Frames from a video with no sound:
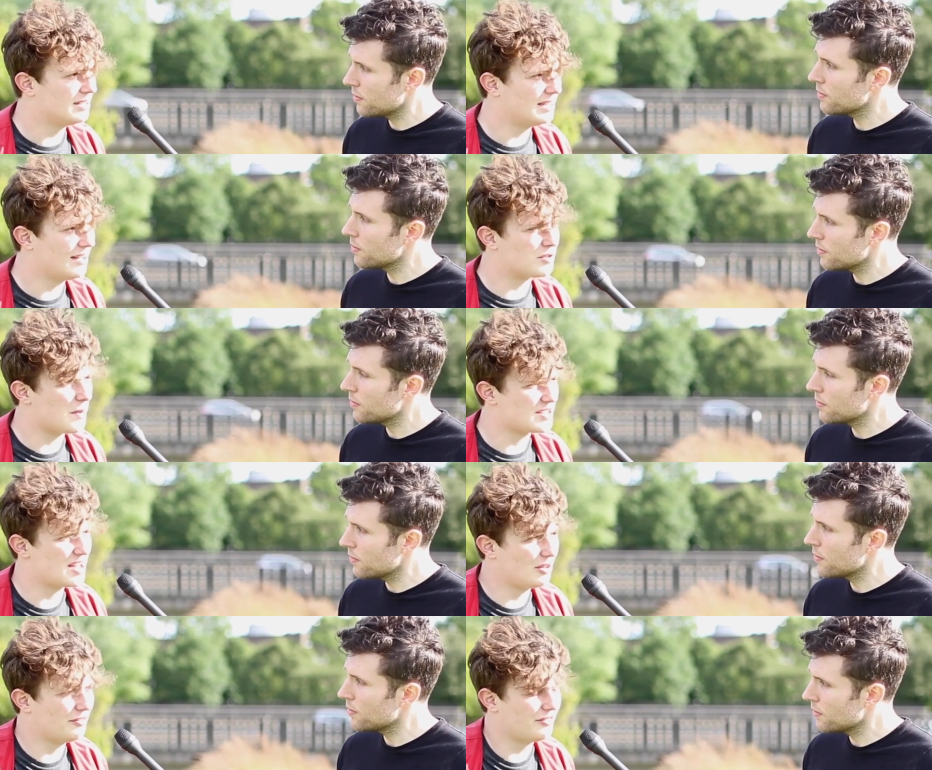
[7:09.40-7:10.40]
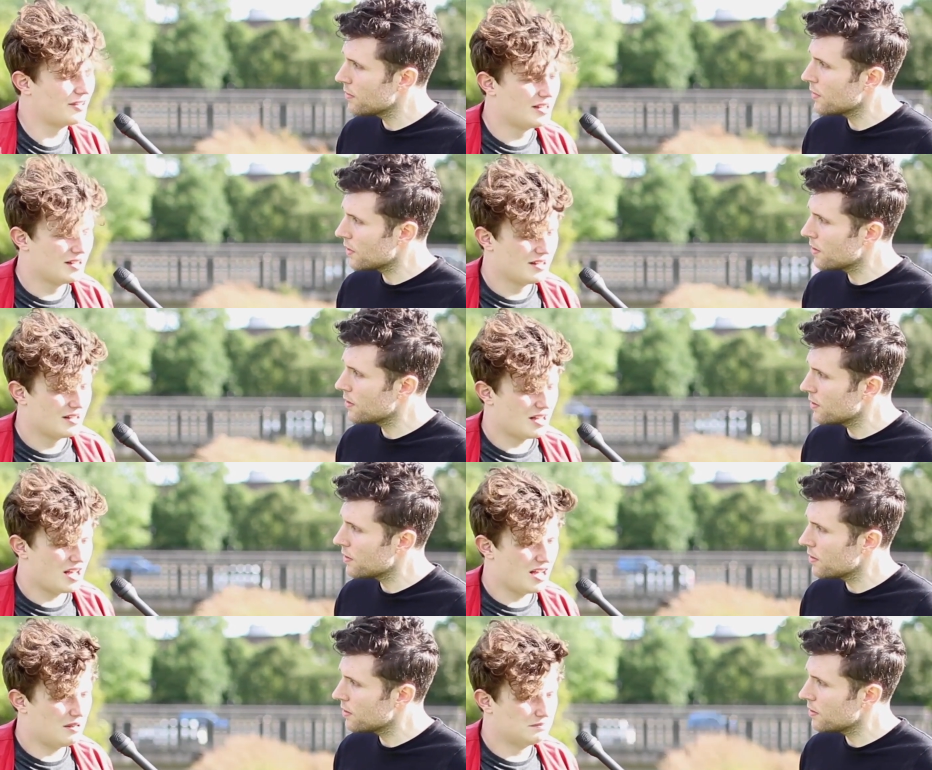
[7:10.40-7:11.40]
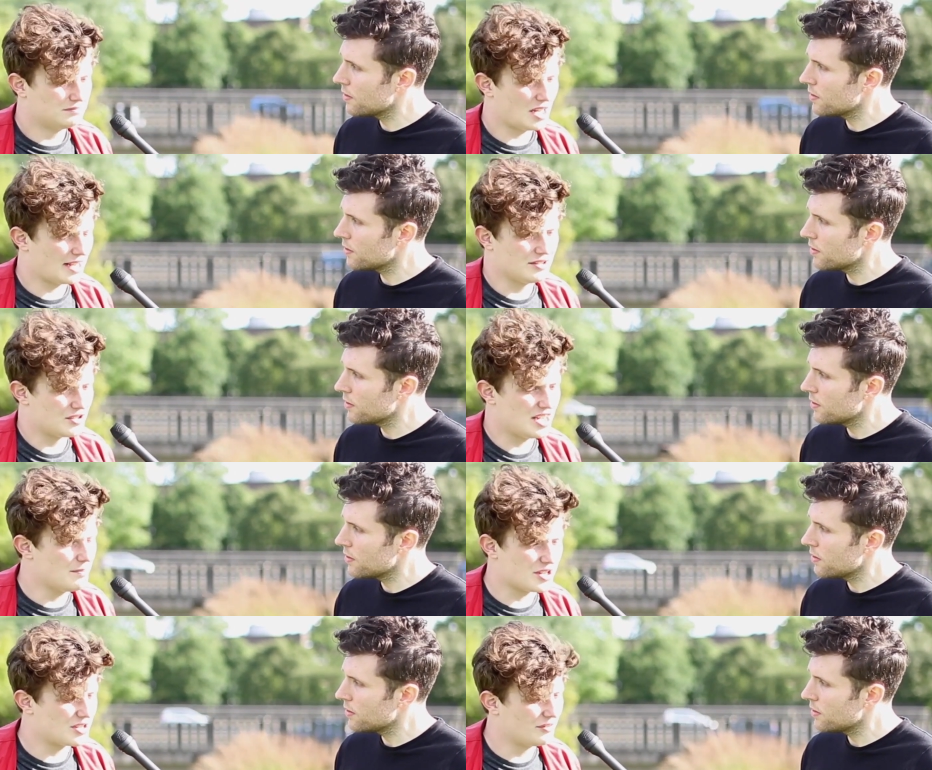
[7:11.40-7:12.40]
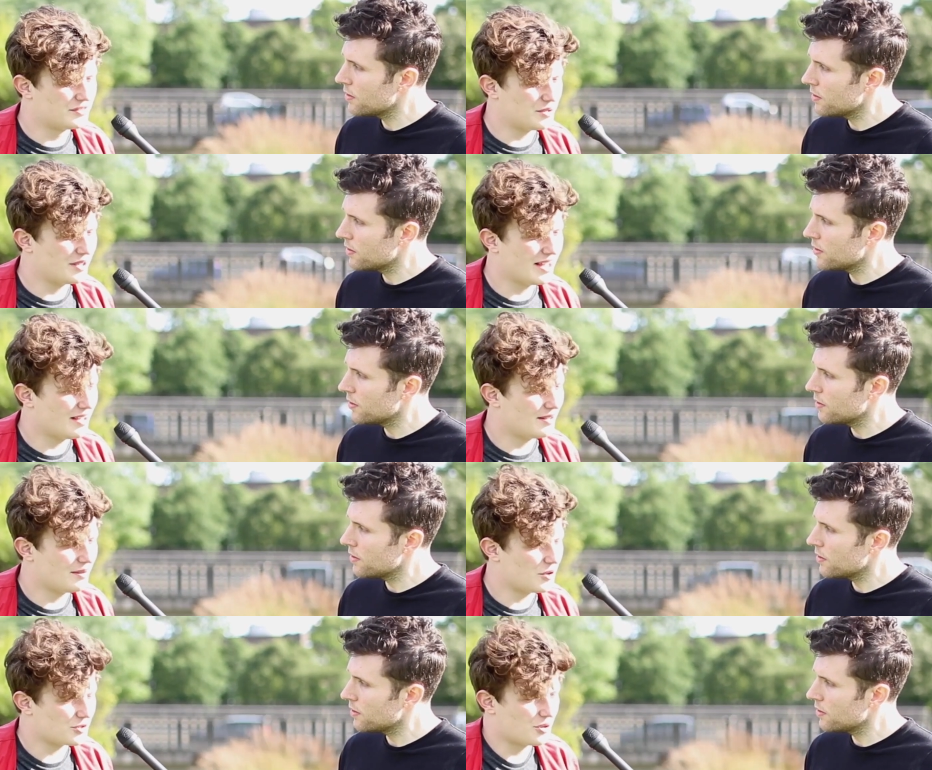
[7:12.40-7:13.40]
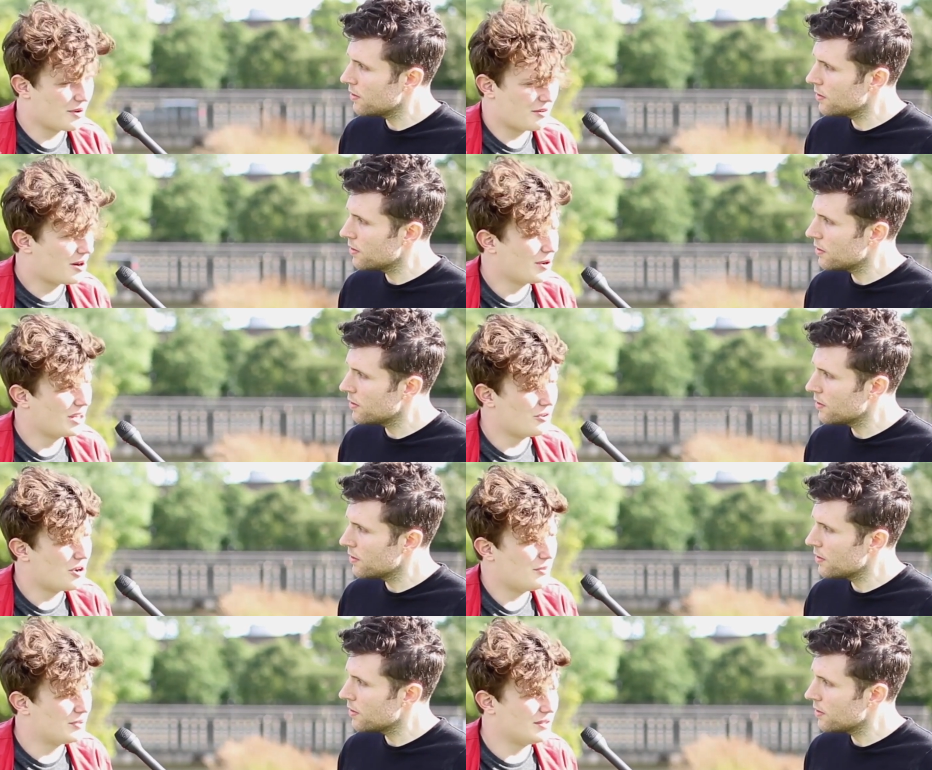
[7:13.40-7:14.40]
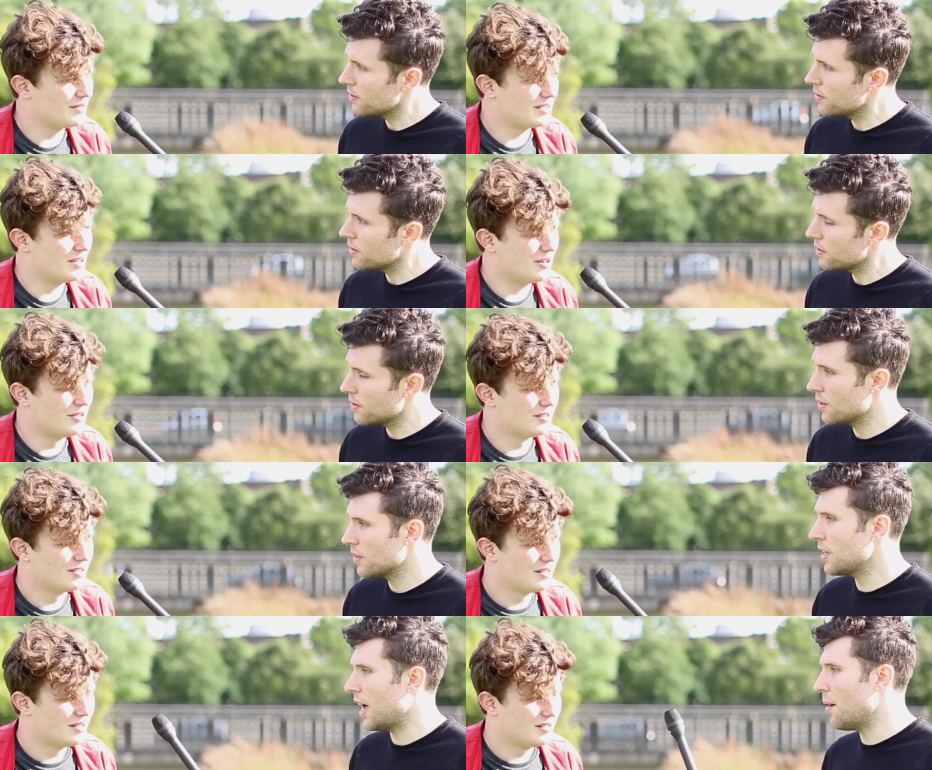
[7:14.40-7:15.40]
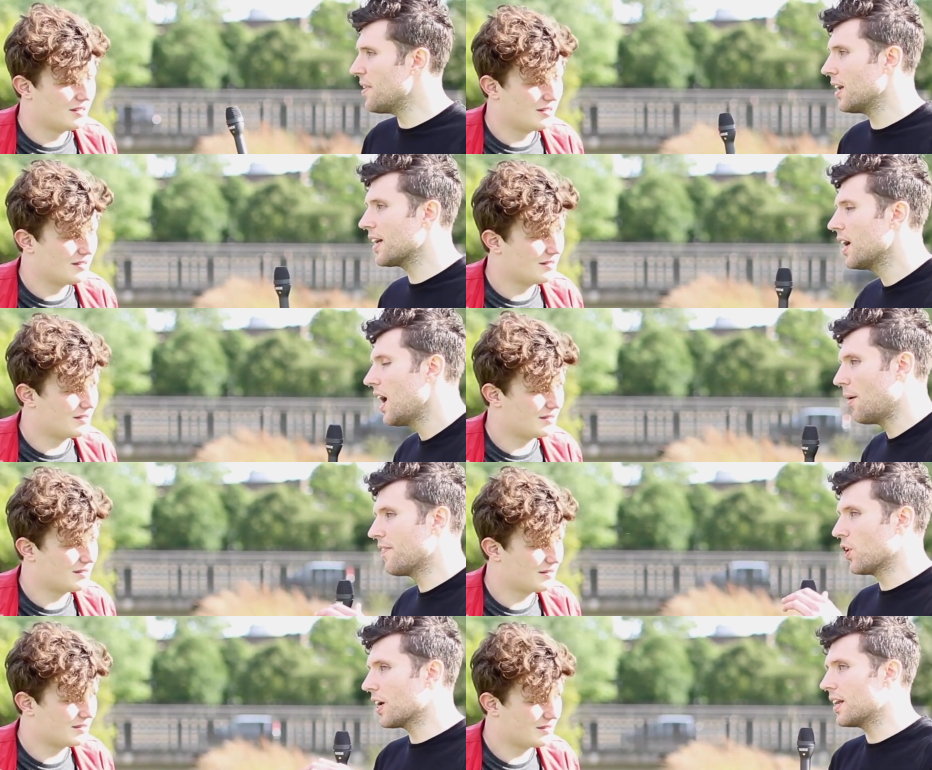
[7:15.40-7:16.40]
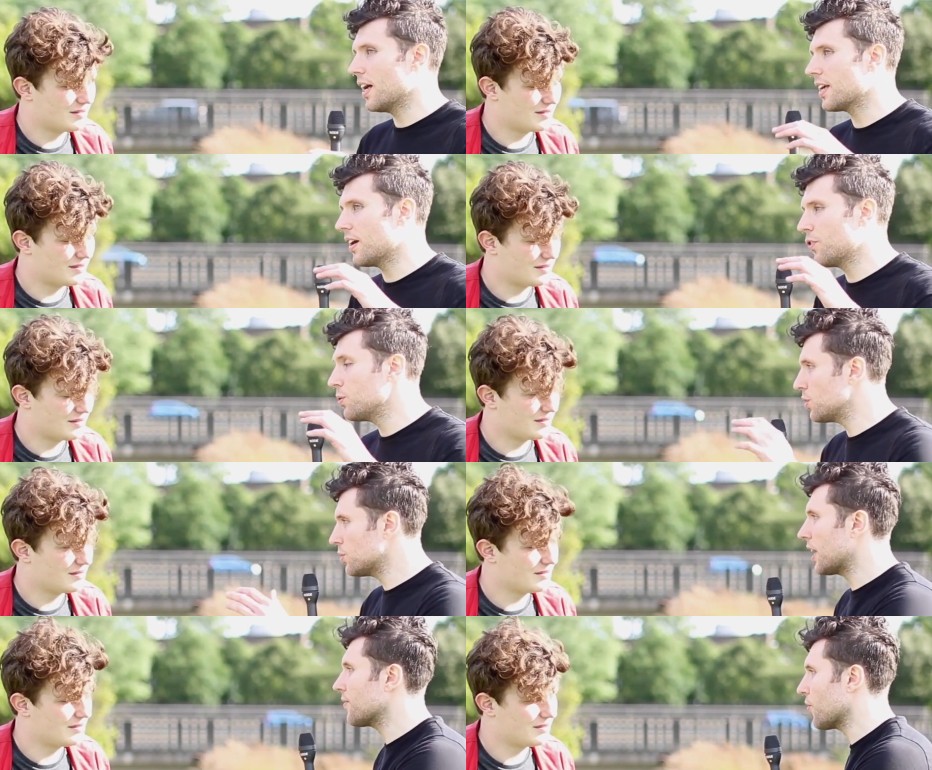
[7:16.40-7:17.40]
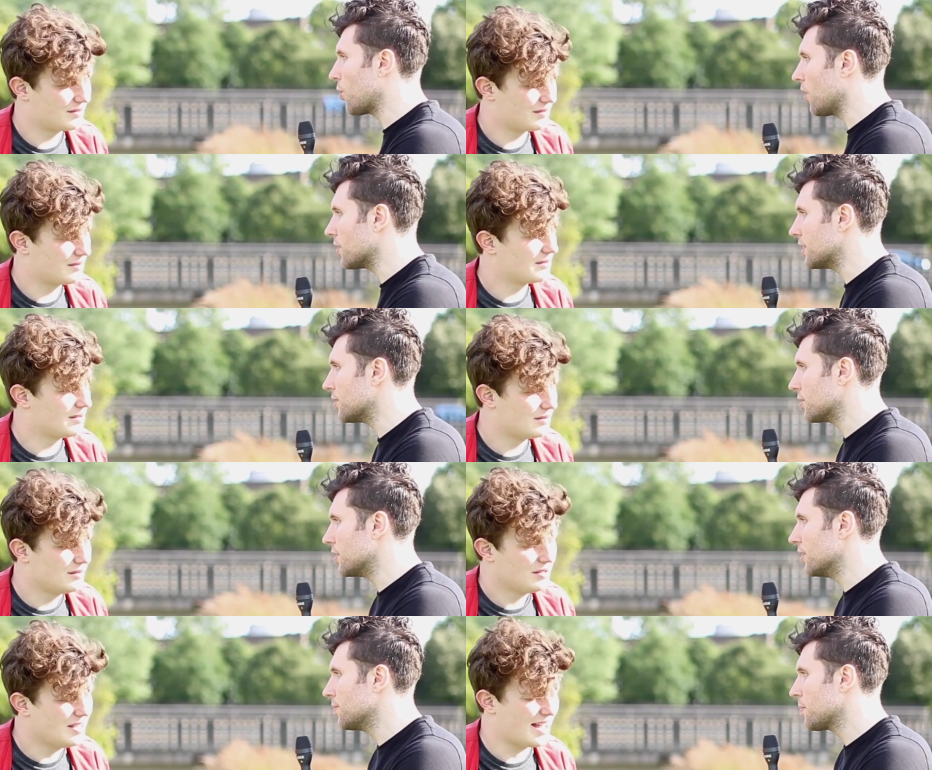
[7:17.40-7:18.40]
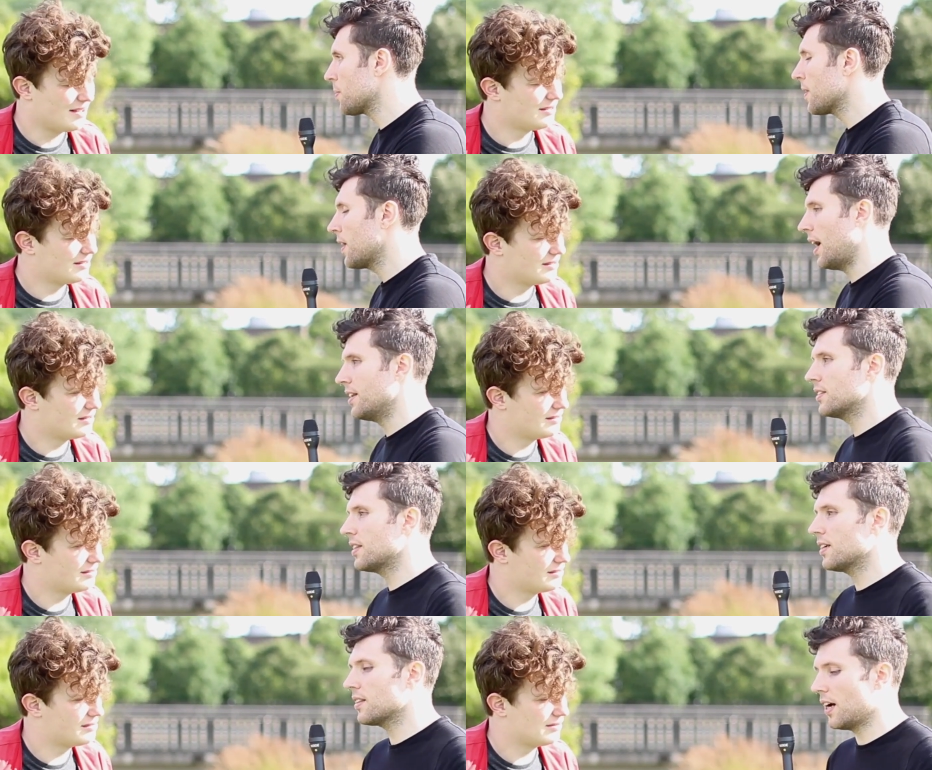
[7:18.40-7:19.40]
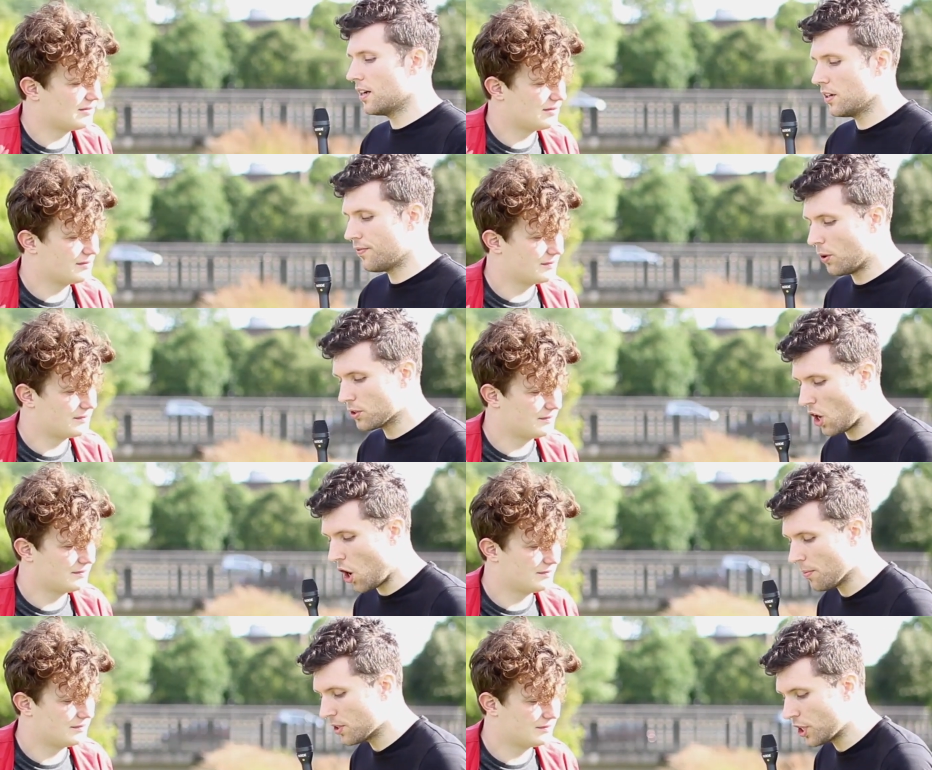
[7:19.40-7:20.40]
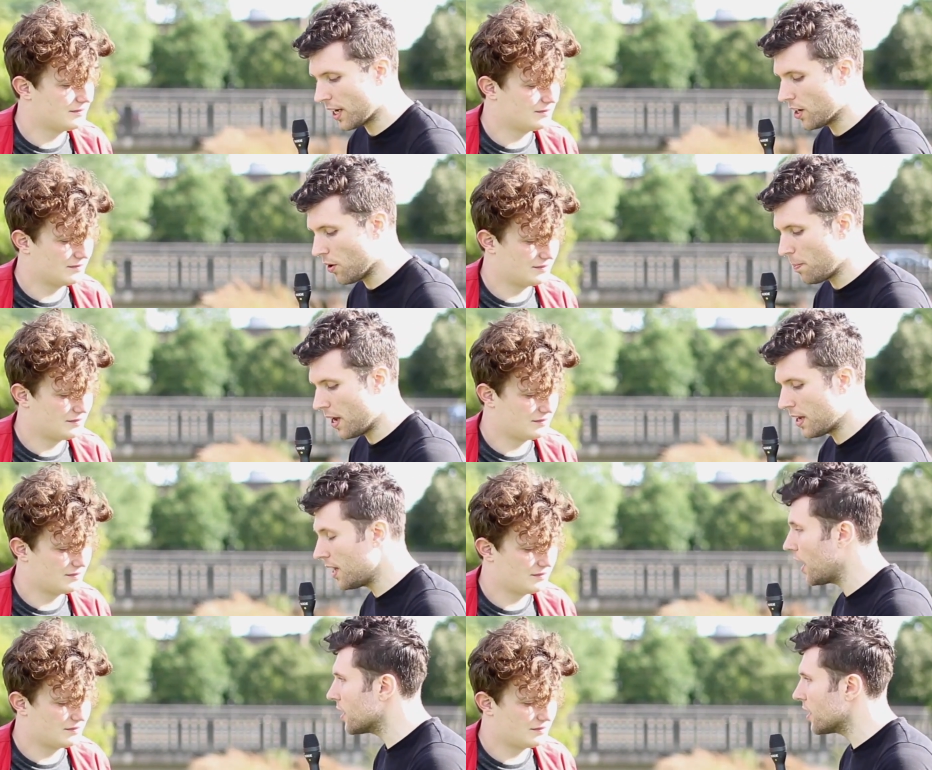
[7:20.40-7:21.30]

Speaker 1: lived myself. Um, I can see myself doing it. I'm not sure whether I will or not, but you know.
Speaker 2: I mean, like, I mean, if you look at it, like, if you you stand for equality, don't you? Yeah. And you think that if I was to harm a chicken or a pig here